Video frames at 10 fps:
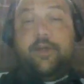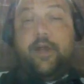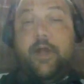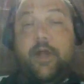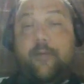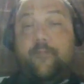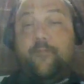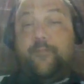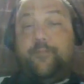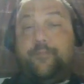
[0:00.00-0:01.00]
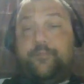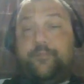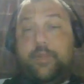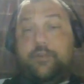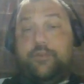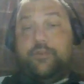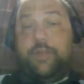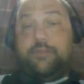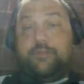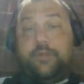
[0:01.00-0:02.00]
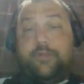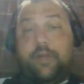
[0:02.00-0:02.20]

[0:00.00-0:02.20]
You should read his books.